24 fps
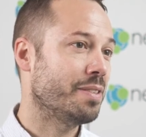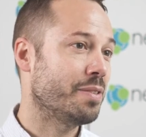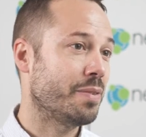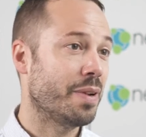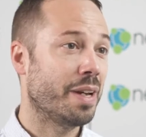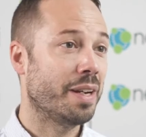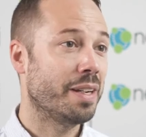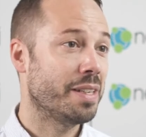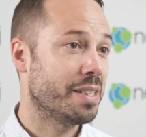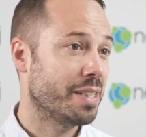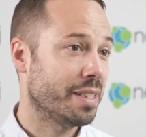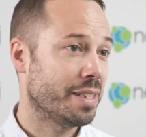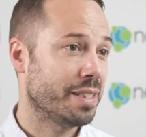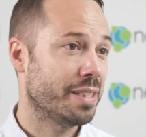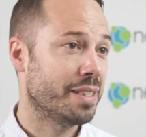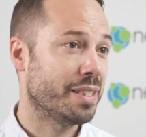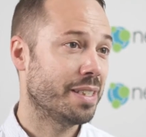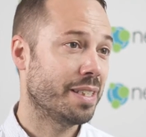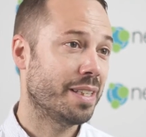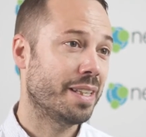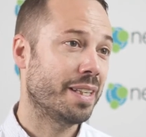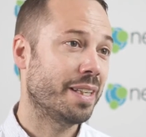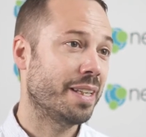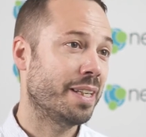
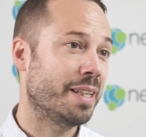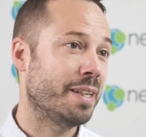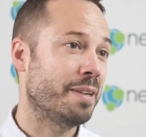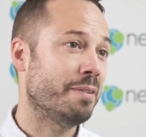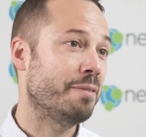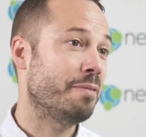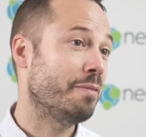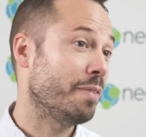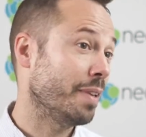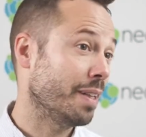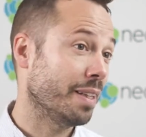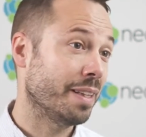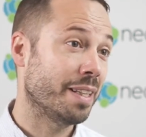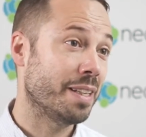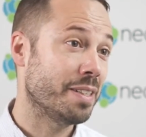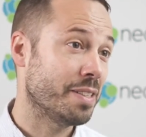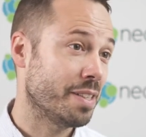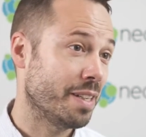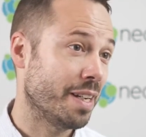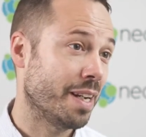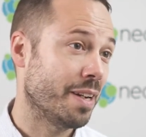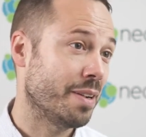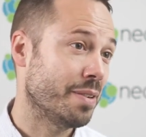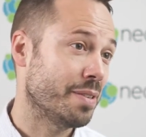strategists, field
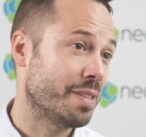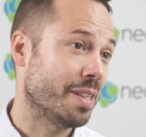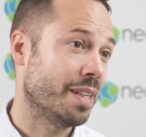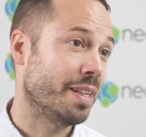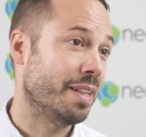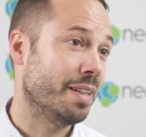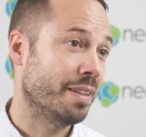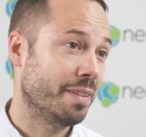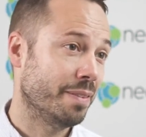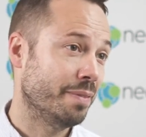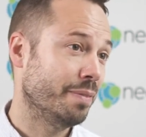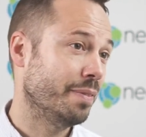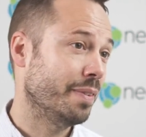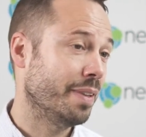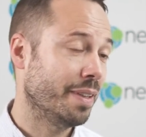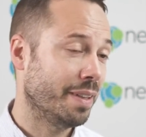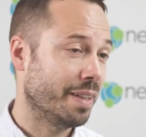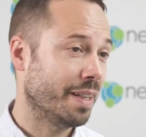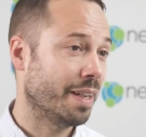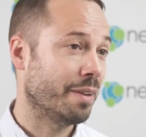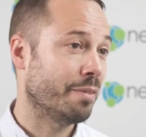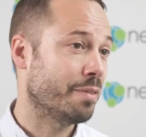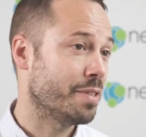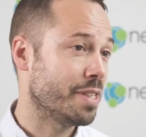engineers, and
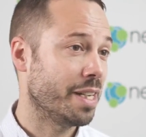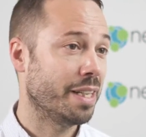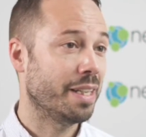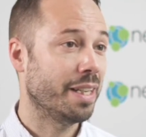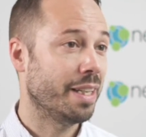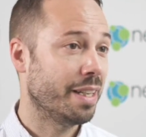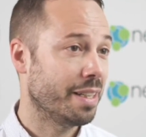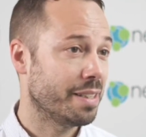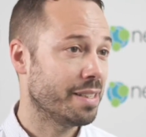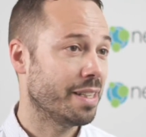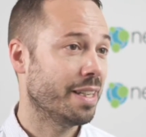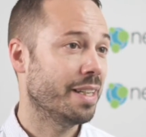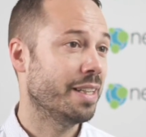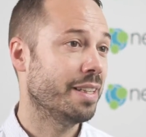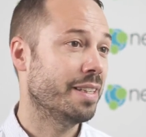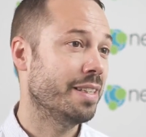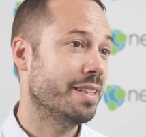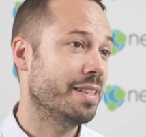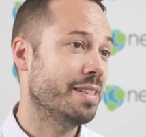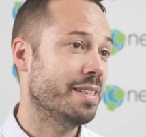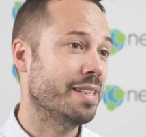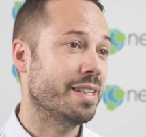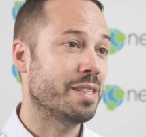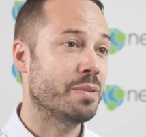Neo4j data
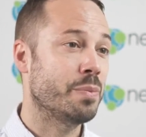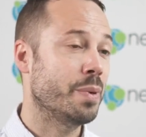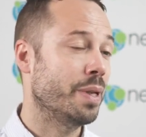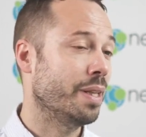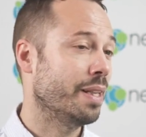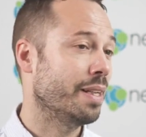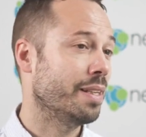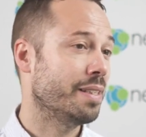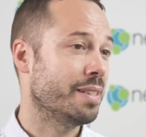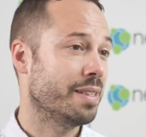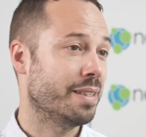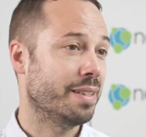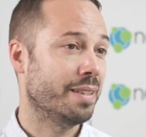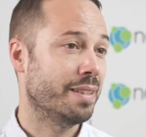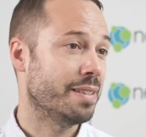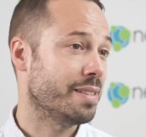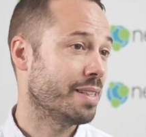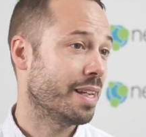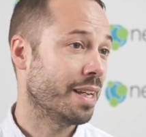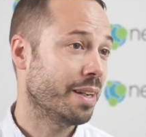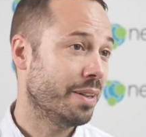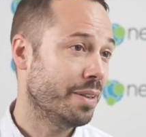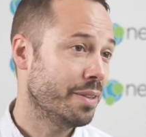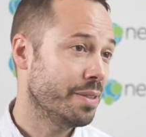scientists, as well as
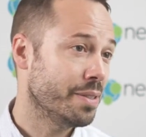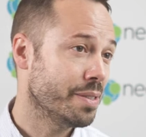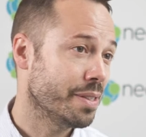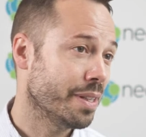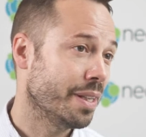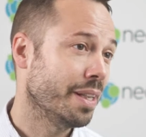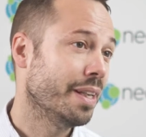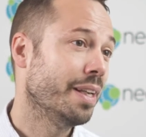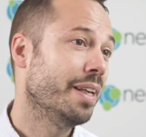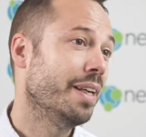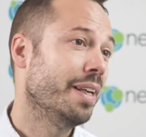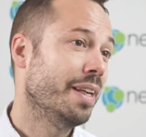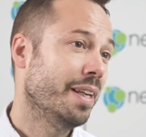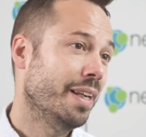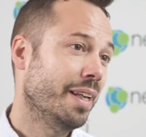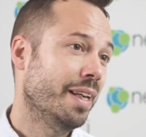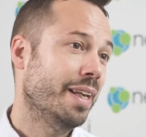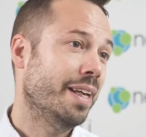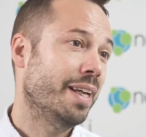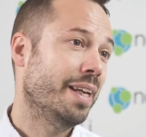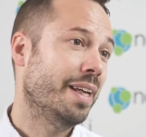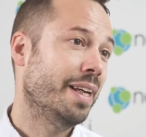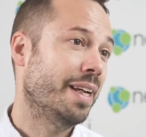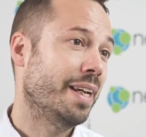designers.
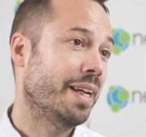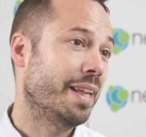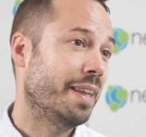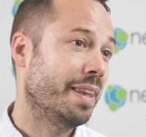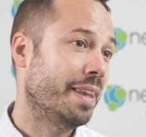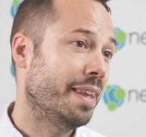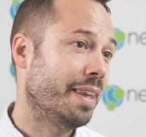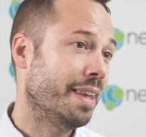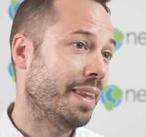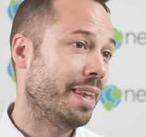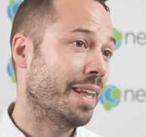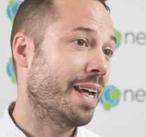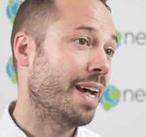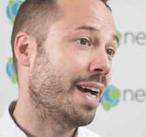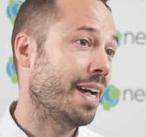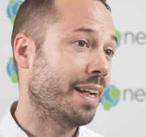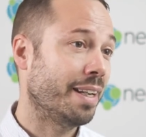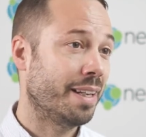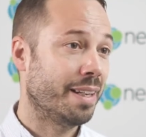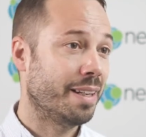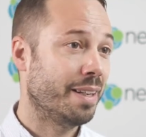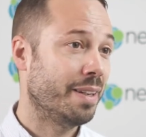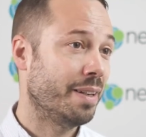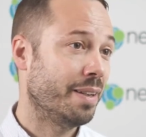
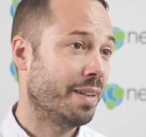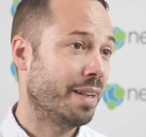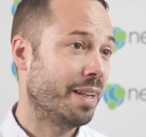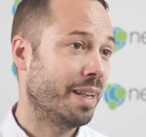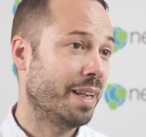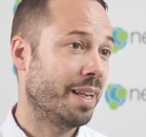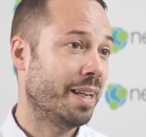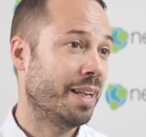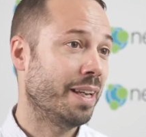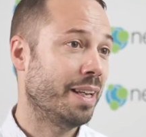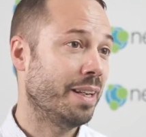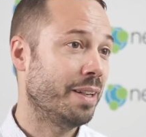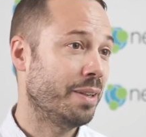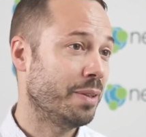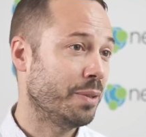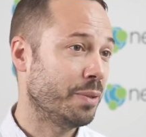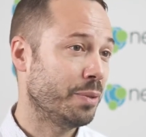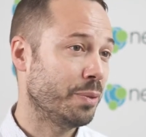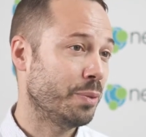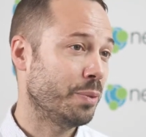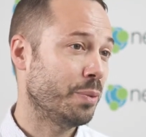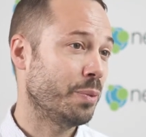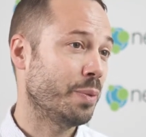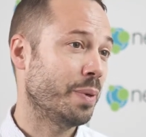That
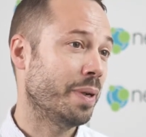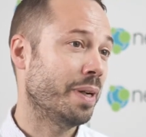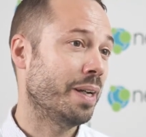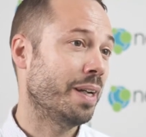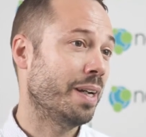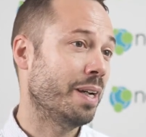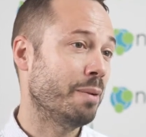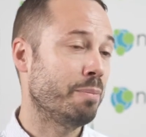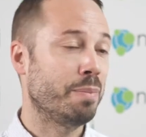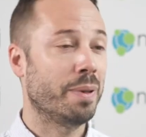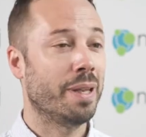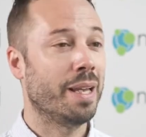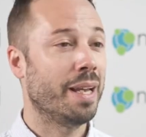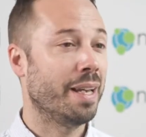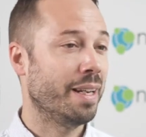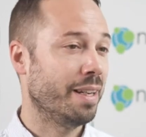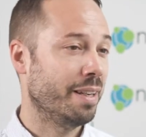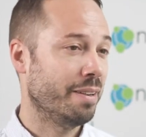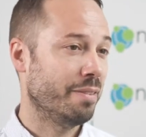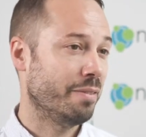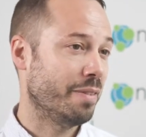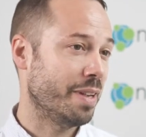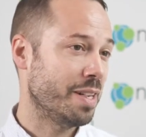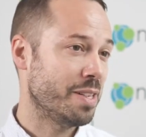do applied
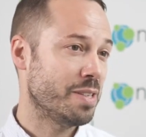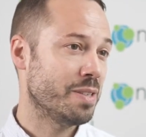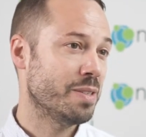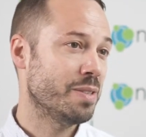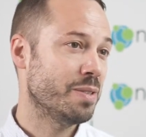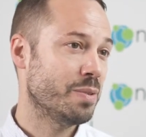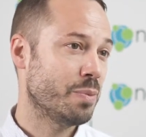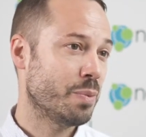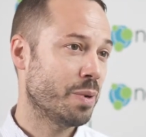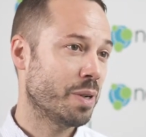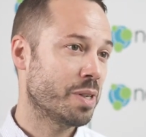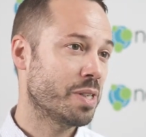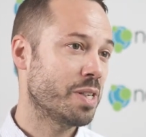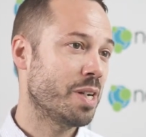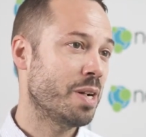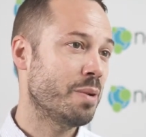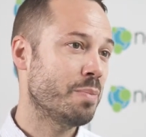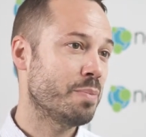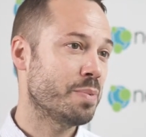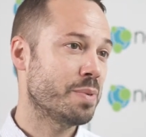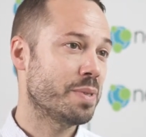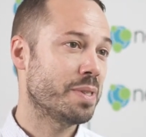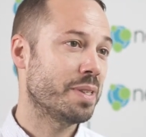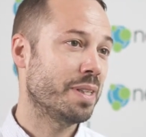innovations
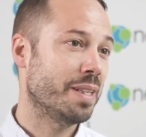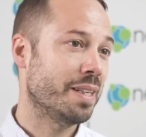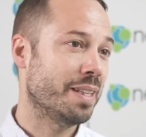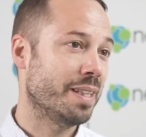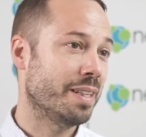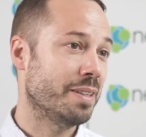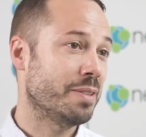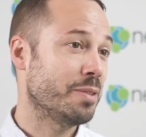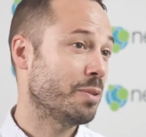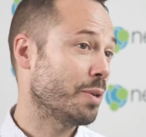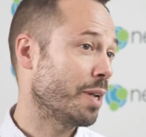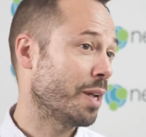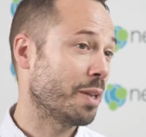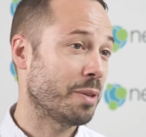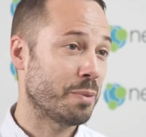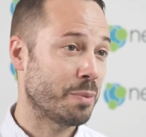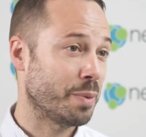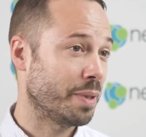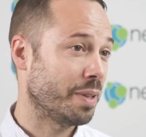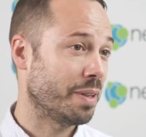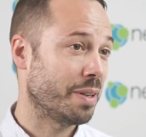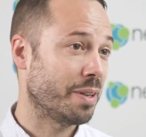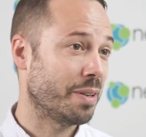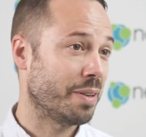workshops together
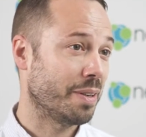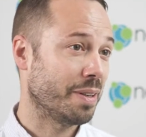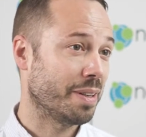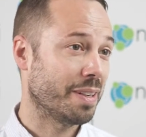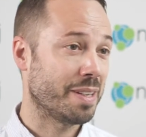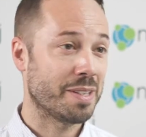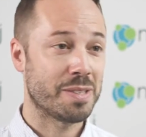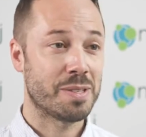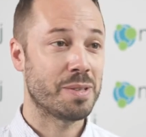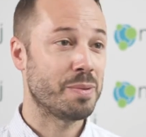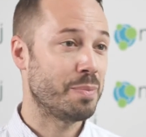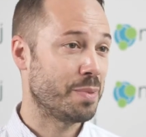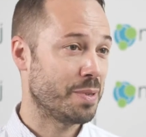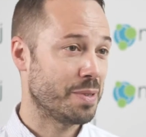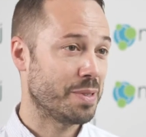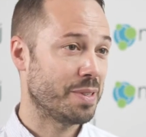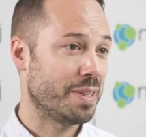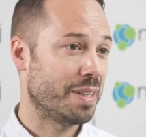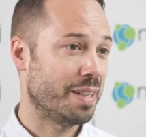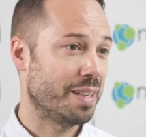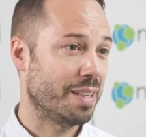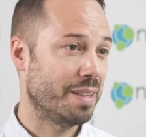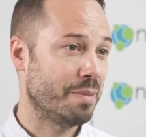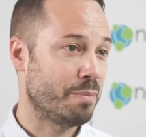with our customers
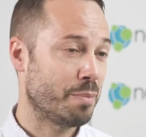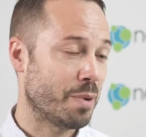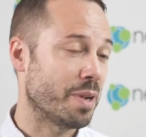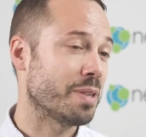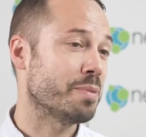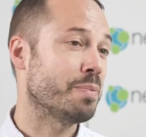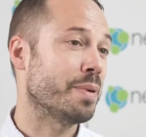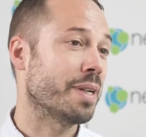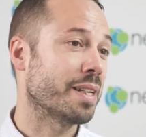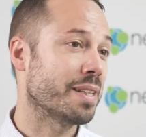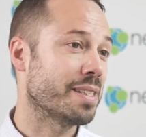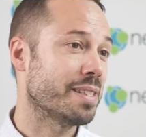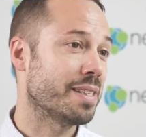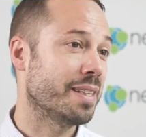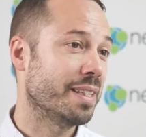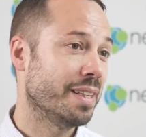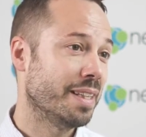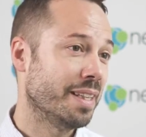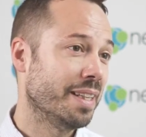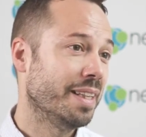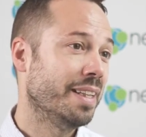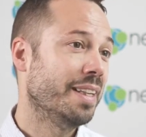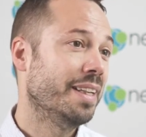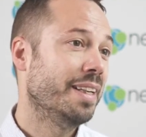and prospects.
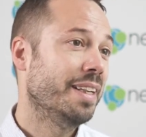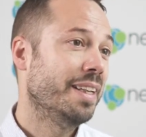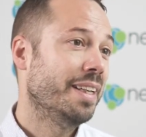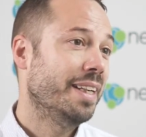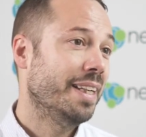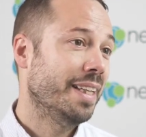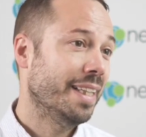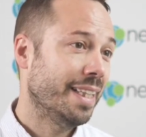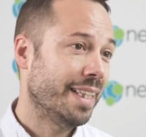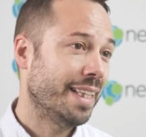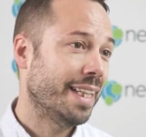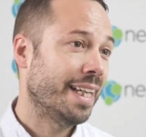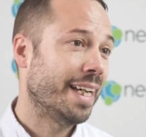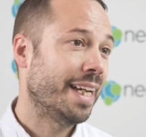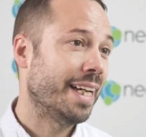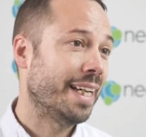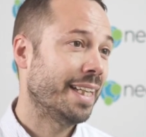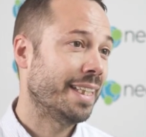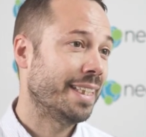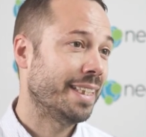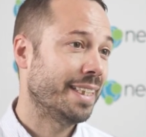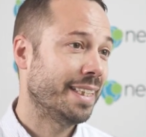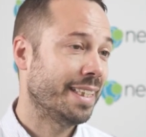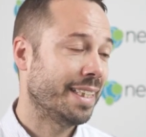
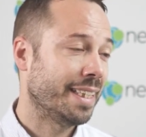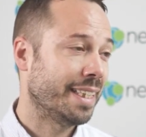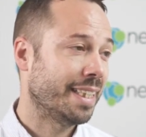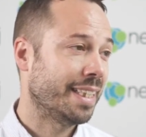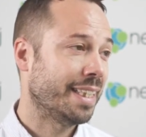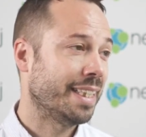And